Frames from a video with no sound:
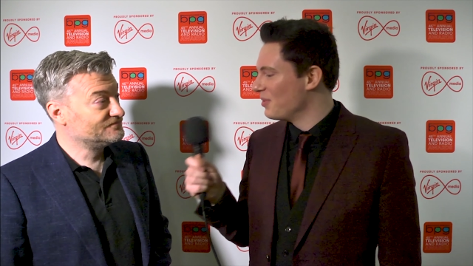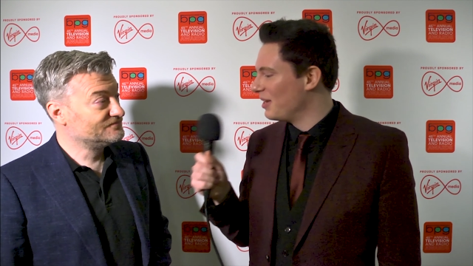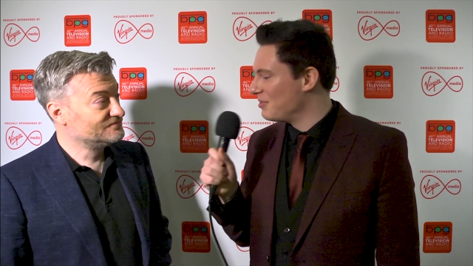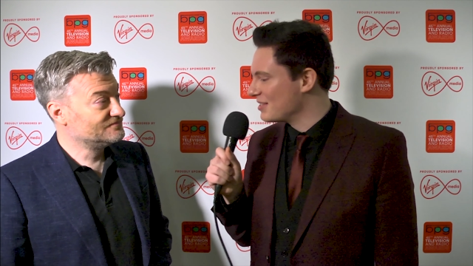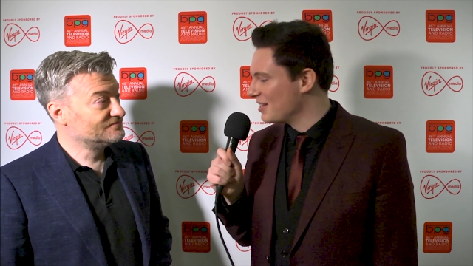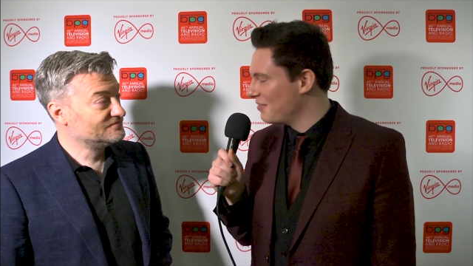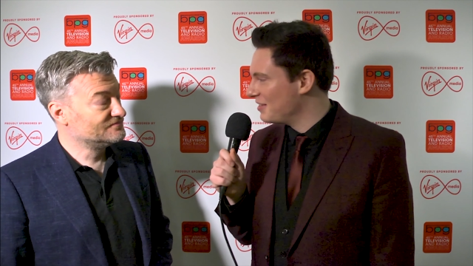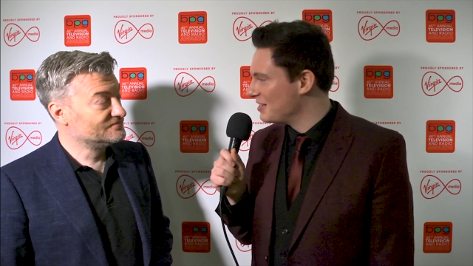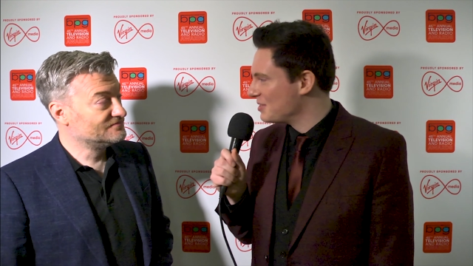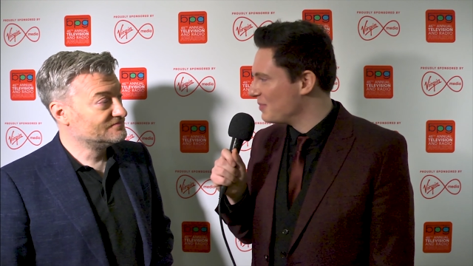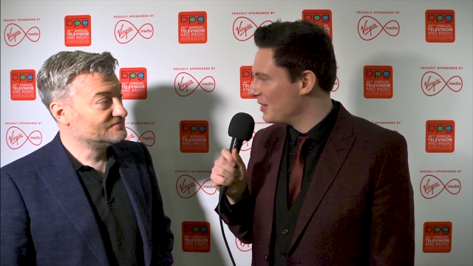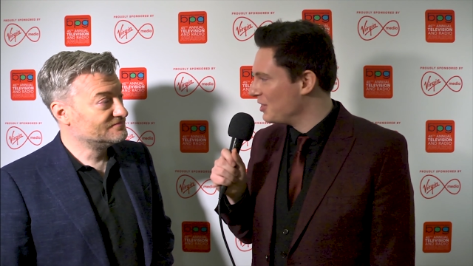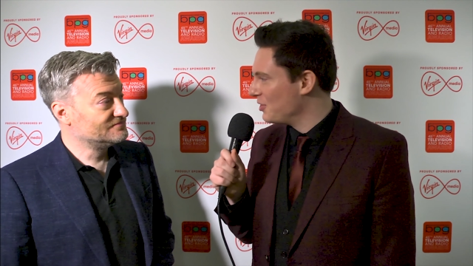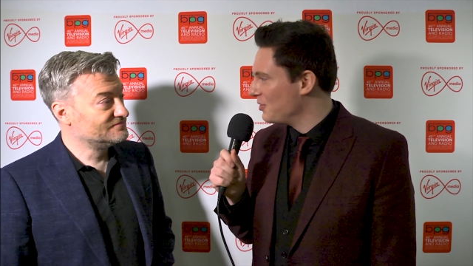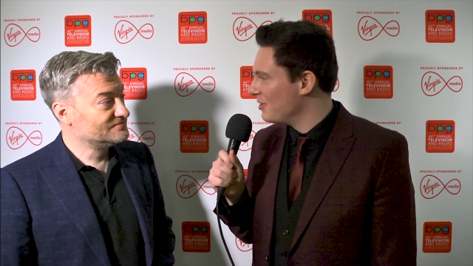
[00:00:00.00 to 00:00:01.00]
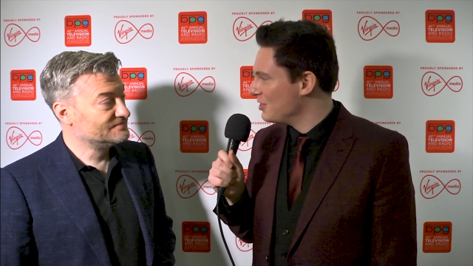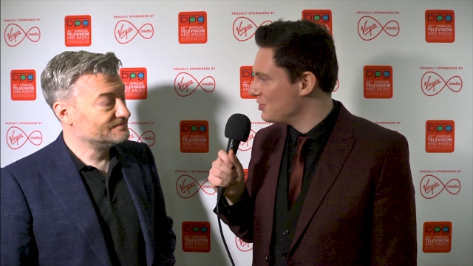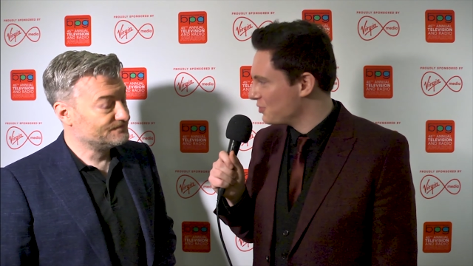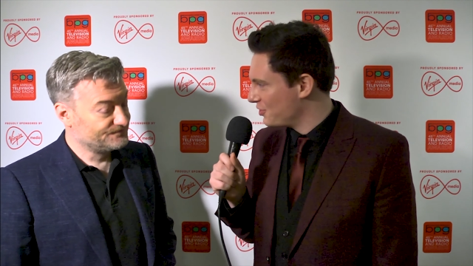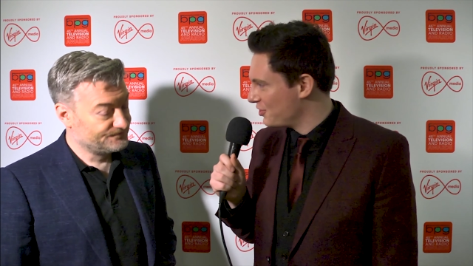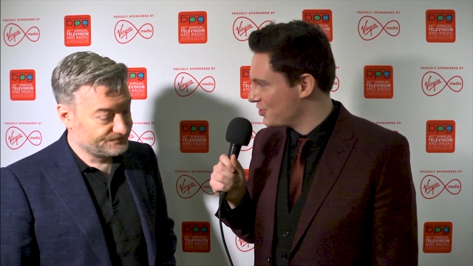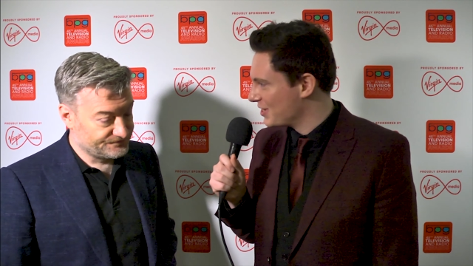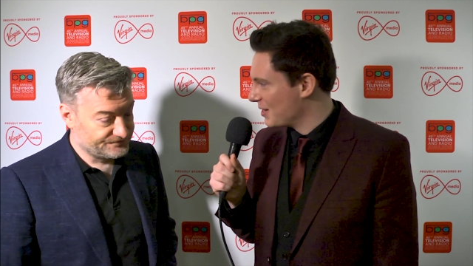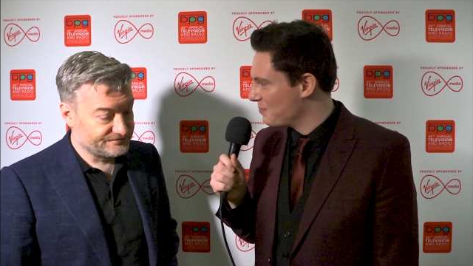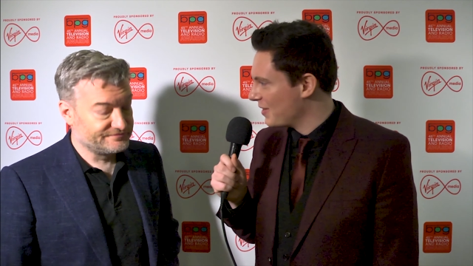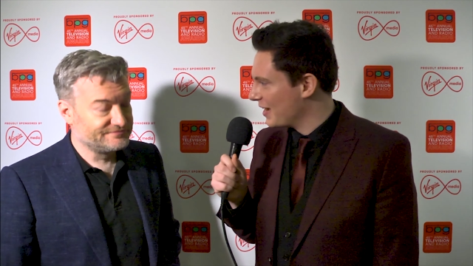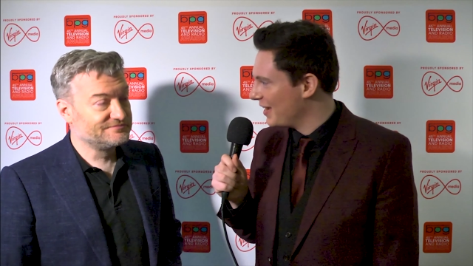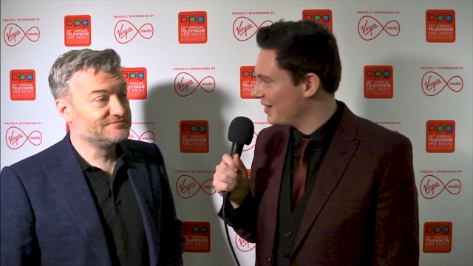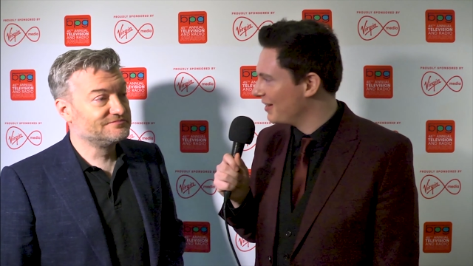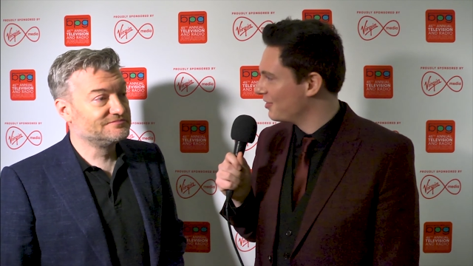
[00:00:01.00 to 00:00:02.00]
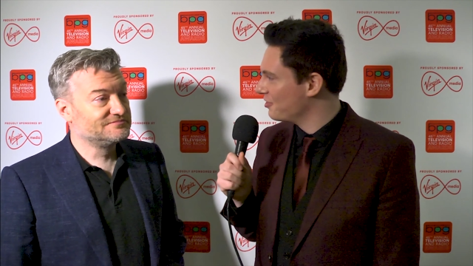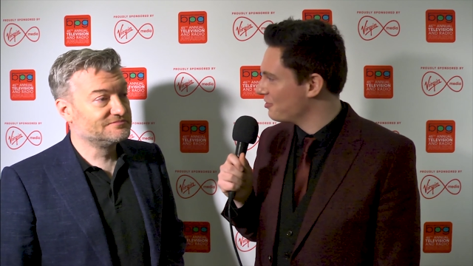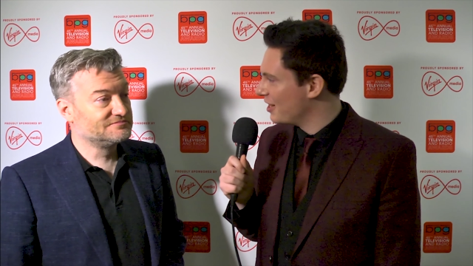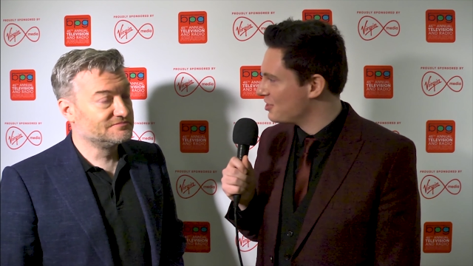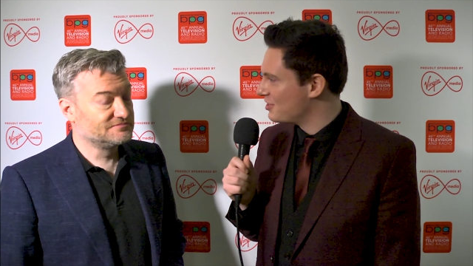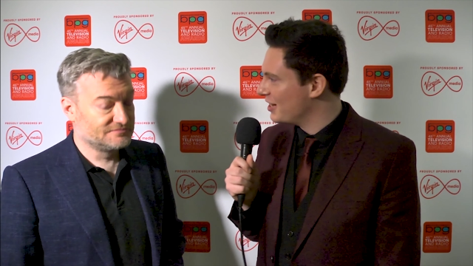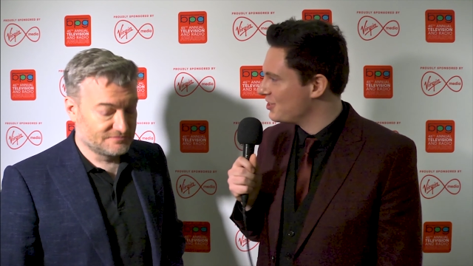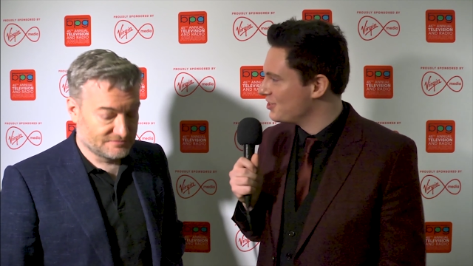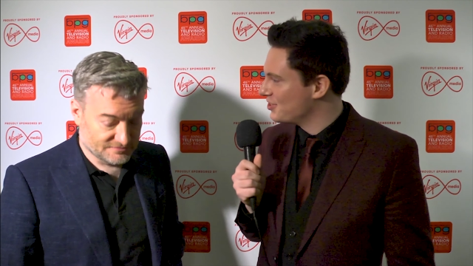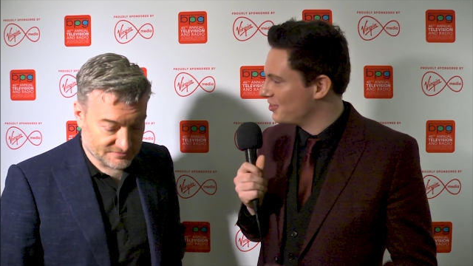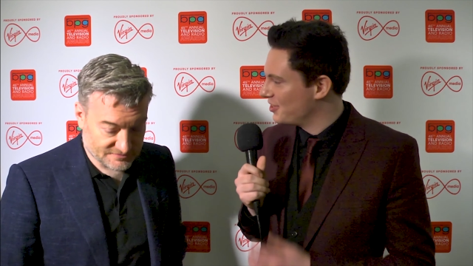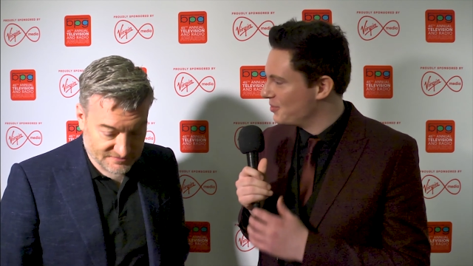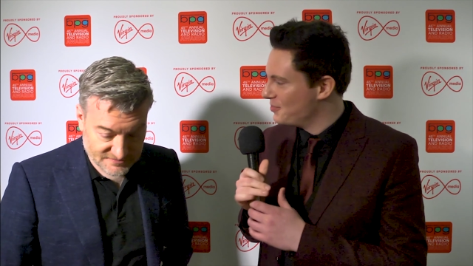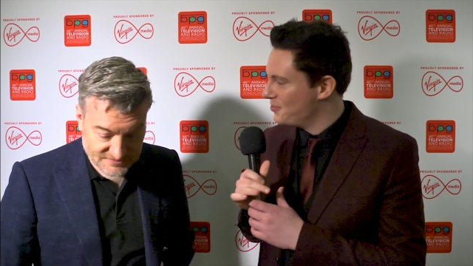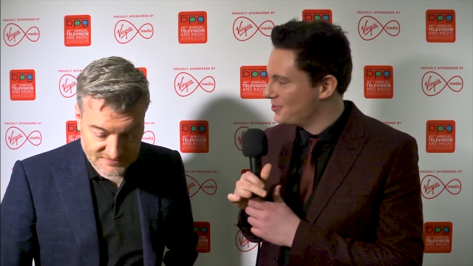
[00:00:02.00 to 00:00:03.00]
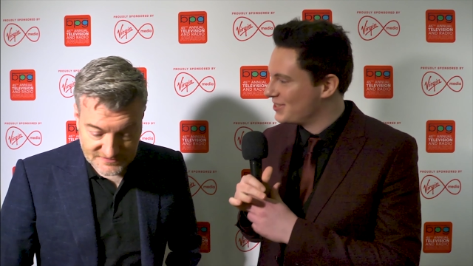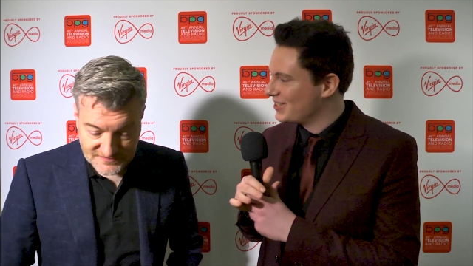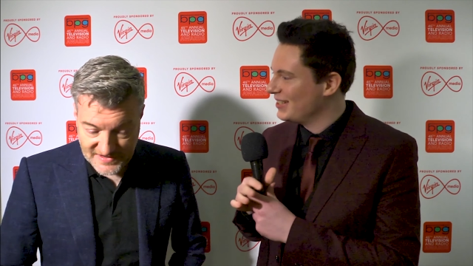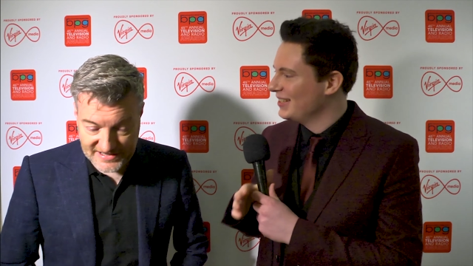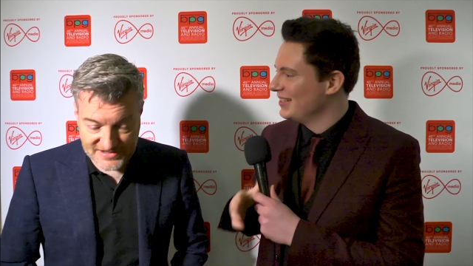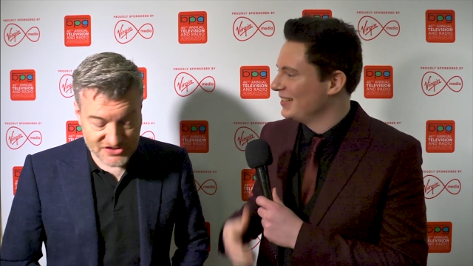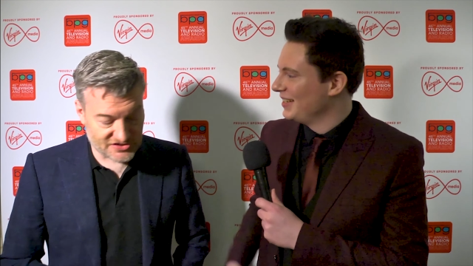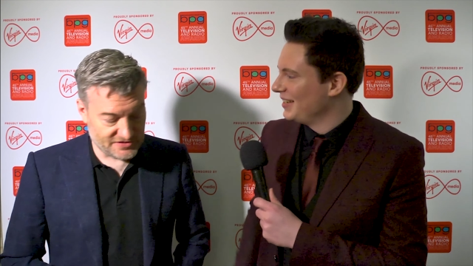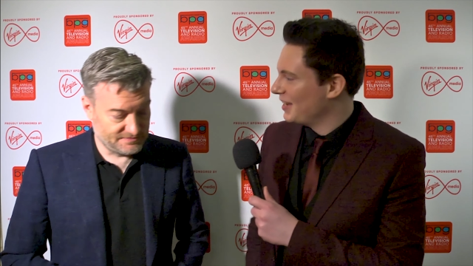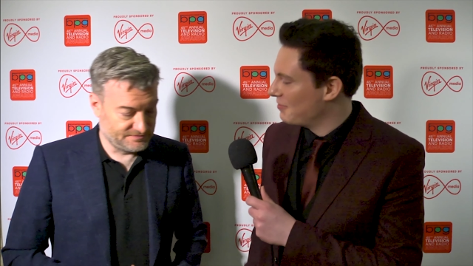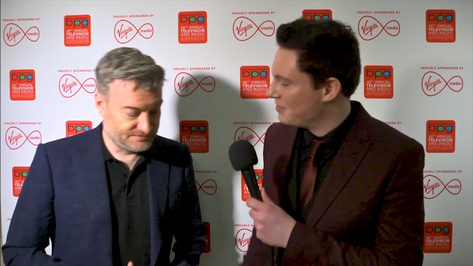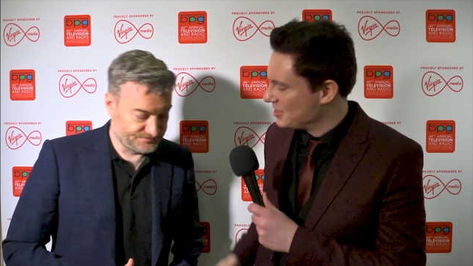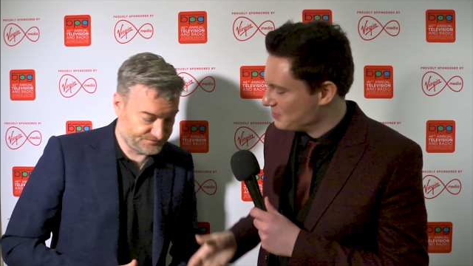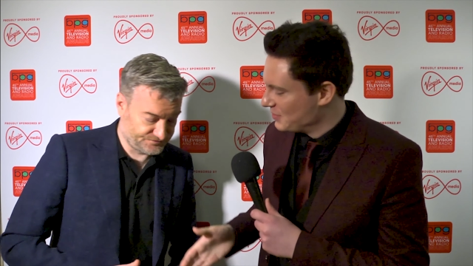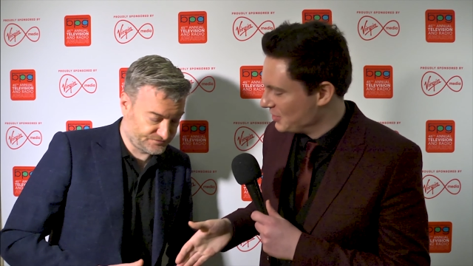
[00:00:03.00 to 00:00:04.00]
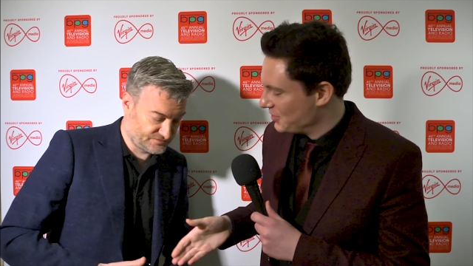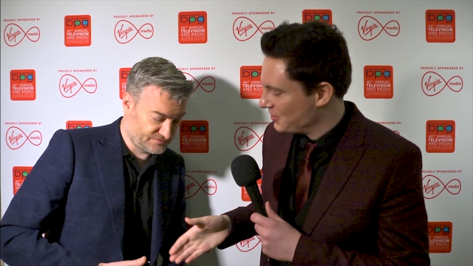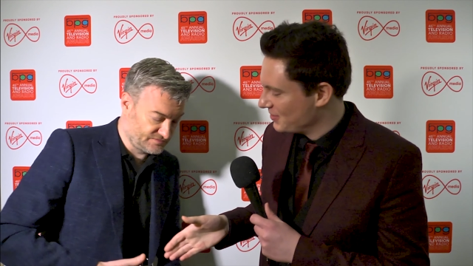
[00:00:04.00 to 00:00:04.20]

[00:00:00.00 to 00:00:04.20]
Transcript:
Speaker 1: Well, it was lovely to meet you. Enjoy your champagne and congratulations on the award. Thanks. Lovely to meet